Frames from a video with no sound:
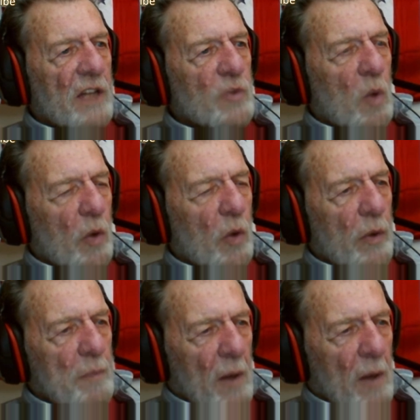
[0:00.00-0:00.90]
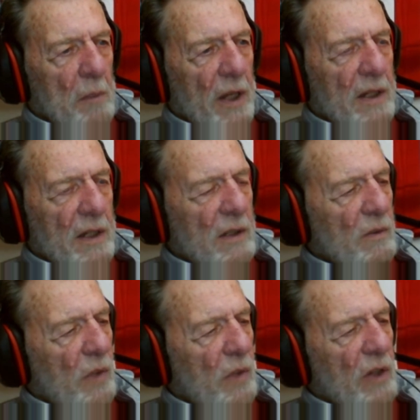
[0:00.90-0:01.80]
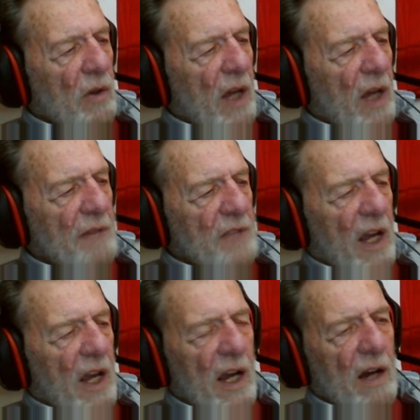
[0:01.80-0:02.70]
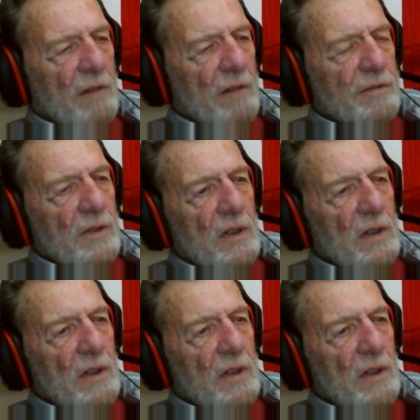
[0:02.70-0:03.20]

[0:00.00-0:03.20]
we're a republic, we don't have to have